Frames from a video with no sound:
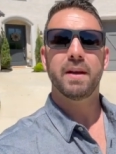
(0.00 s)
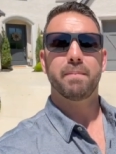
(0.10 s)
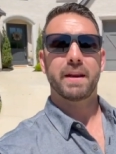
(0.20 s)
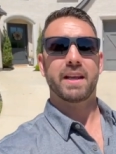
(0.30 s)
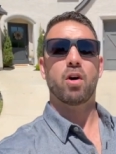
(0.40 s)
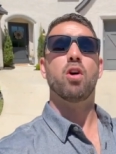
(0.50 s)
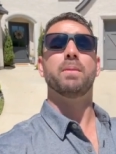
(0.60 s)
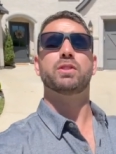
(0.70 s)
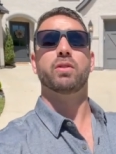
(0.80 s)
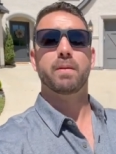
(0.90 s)
meaning a home
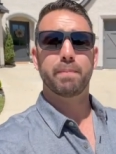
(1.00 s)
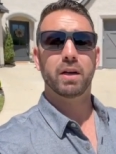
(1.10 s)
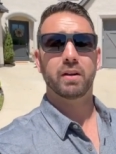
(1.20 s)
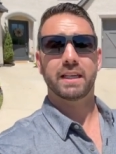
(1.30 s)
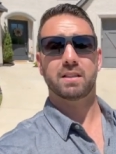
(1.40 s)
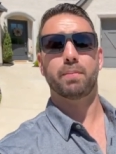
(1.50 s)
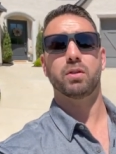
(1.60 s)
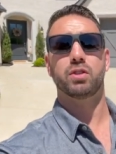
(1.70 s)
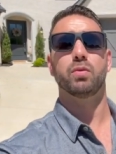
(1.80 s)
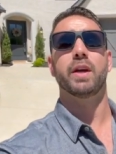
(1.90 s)
that's already built as
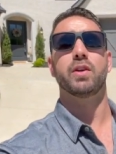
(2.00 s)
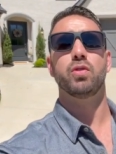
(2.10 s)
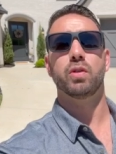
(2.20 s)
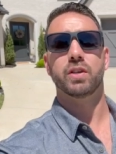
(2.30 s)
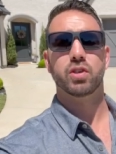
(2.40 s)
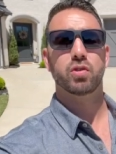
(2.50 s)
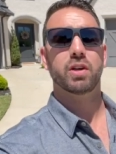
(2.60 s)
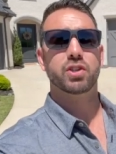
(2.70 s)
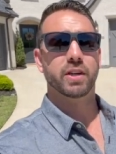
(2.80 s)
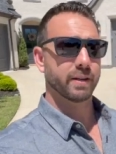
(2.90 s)
opposed to a new
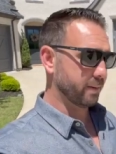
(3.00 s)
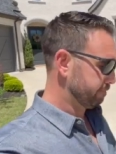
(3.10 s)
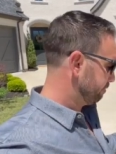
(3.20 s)
construction,